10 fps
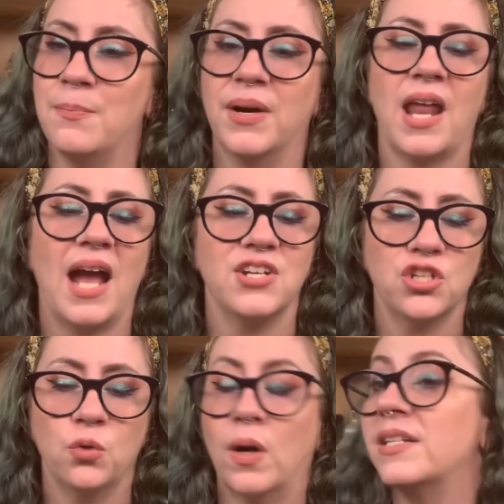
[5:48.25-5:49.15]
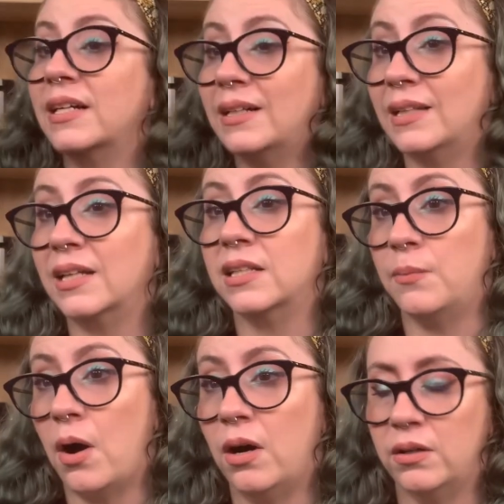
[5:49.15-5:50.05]
but I do want to collect
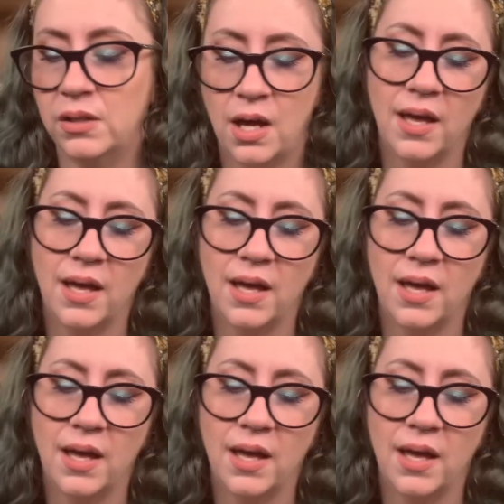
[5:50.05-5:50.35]
them all,